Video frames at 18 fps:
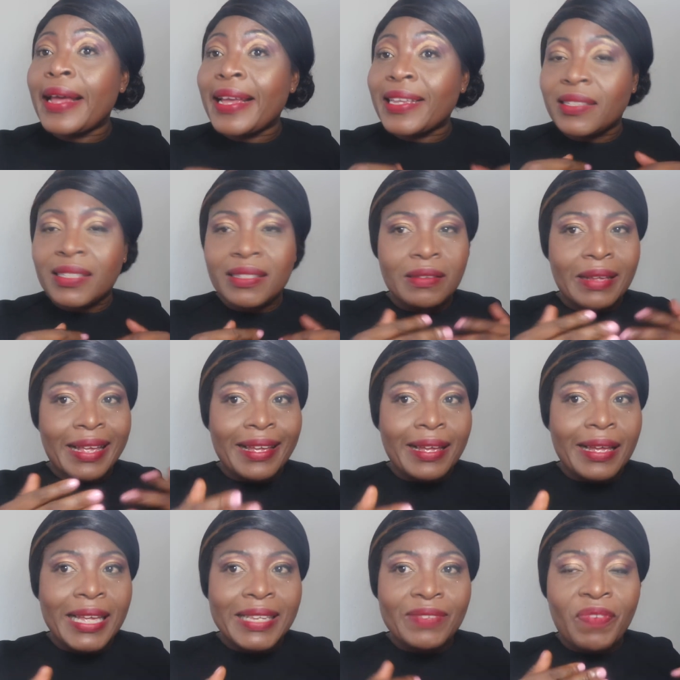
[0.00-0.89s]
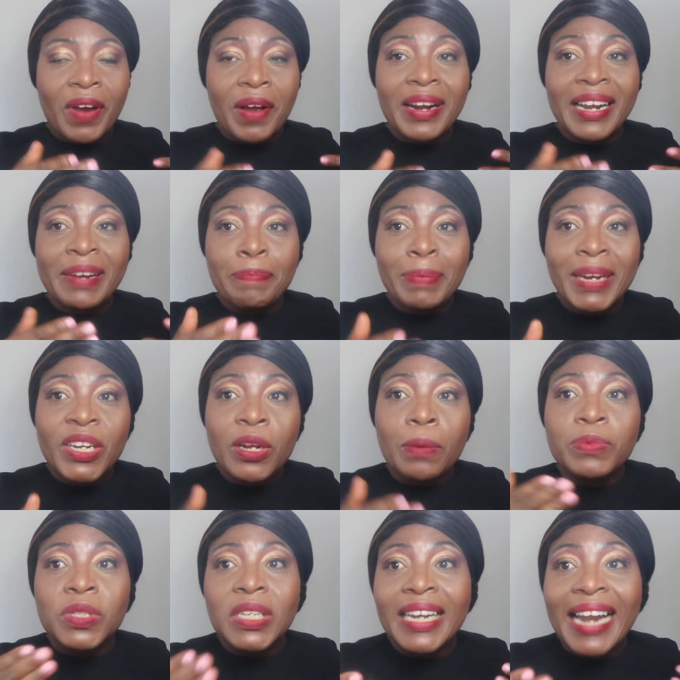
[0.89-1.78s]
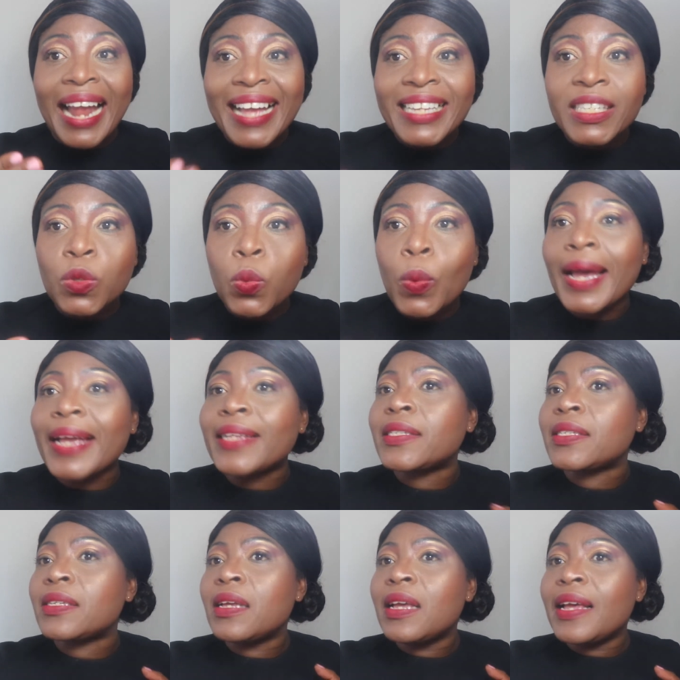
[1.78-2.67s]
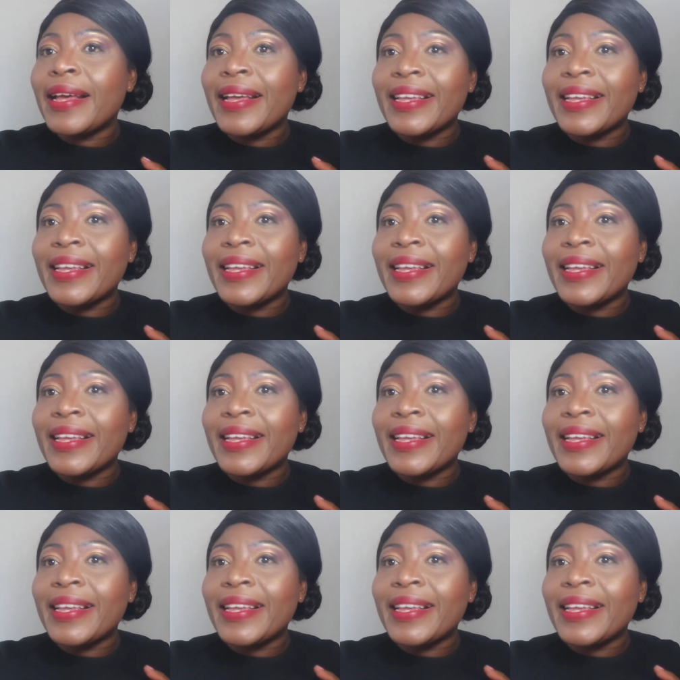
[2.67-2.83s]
It's, it's very medium to lightweight.